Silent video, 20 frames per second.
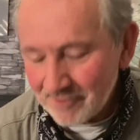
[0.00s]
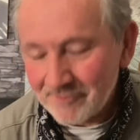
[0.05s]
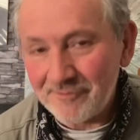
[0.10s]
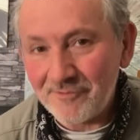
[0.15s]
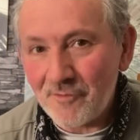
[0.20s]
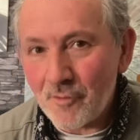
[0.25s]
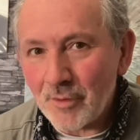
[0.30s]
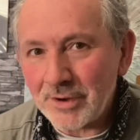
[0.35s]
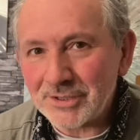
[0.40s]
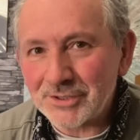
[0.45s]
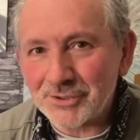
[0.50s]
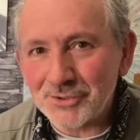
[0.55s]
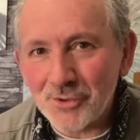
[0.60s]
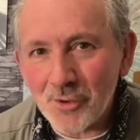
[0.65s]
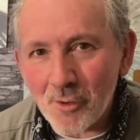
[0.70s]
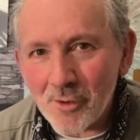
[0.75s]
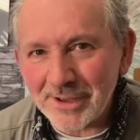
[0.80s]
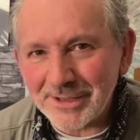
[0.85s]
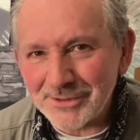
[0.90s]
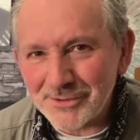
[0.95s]
Voice
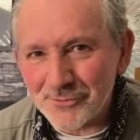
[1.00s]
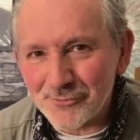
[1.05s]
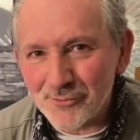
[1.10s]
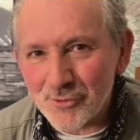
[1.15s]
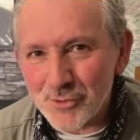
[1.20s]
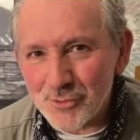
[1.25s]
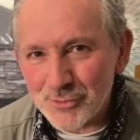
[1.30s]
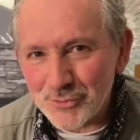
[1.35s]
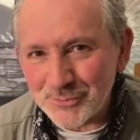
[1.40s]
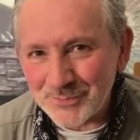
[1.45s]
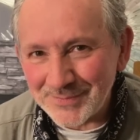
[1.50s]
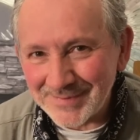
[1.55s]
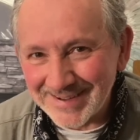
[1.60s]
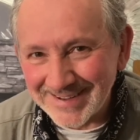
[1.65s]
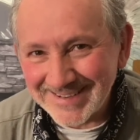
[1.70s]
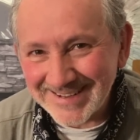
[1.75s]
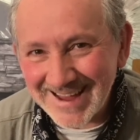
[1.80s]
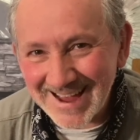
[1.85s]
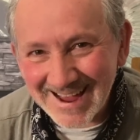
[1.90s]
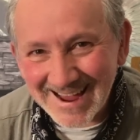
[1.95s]
not in the room.
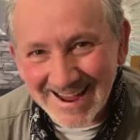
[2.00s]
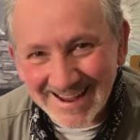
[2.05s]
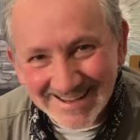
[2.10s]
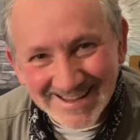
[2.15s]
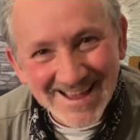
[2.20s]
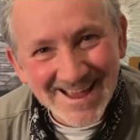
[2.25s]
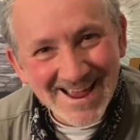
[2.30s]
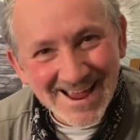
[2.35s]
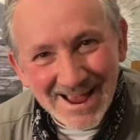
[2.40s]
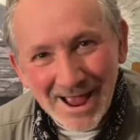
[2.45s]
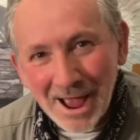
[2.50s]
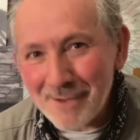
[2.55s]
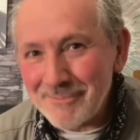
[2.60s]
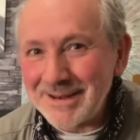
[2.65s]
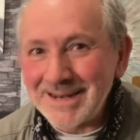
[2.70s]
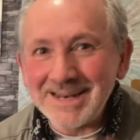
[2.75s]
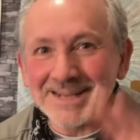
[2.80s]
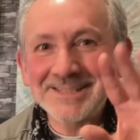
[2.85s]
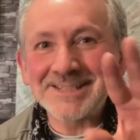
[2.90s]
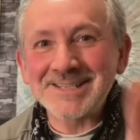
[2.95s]
Yeah, I
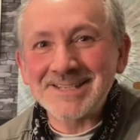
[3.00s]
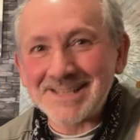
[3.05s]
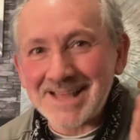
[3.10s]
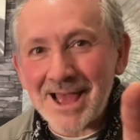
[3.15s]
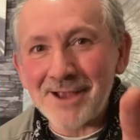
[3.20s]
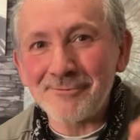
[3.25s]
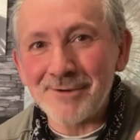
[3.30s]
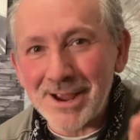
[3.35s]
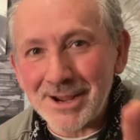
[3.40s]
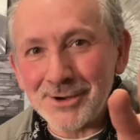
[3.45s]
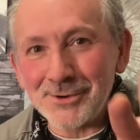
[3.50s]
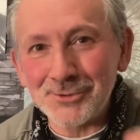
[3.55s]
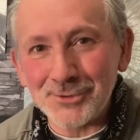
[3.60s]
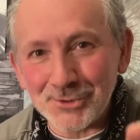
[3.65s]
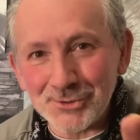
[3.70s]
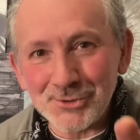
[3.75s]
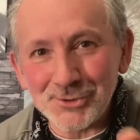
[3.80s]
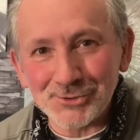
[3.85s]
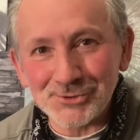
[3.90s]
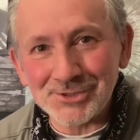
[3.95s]
mean, listen to that record on
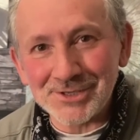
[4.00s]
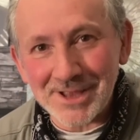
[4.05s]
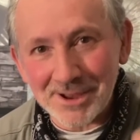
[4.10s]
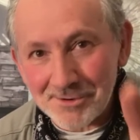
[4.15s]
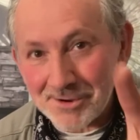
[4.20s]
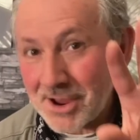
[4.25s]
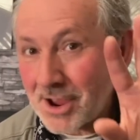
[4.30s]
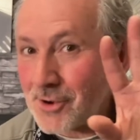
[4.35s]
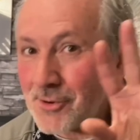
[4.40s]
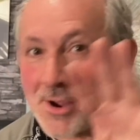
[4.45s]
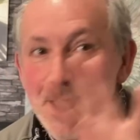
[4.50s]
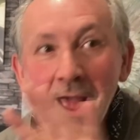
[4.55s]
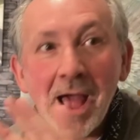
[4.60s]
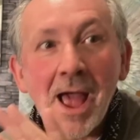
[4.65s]
your stereo.